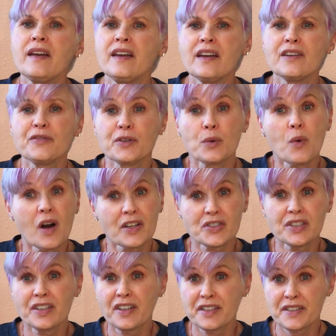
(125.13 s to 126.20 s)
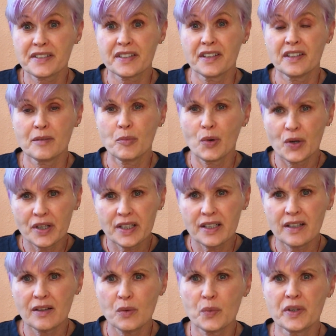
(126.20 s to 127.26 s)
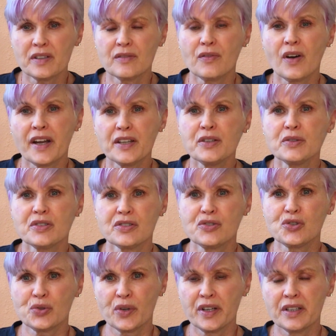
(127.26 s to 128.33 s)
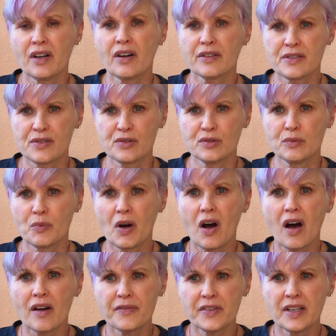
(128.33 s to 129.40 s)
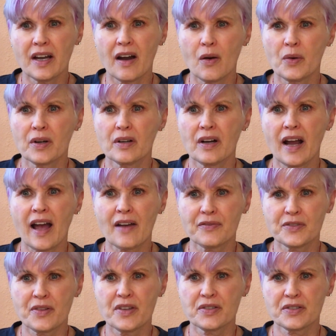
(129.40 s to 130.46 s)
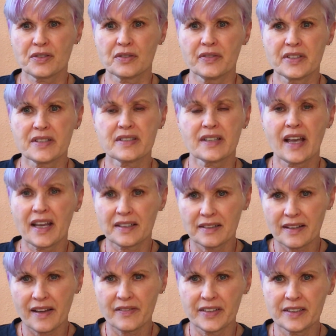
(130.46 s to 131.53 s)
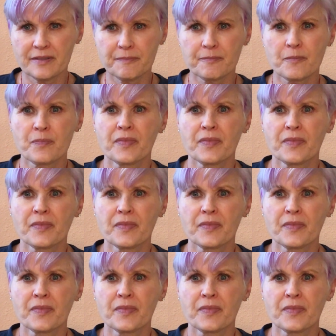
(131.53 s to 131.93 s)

If you're watching on Sunday morning, we invite you to join our Zoom coffee hour after the service at 11.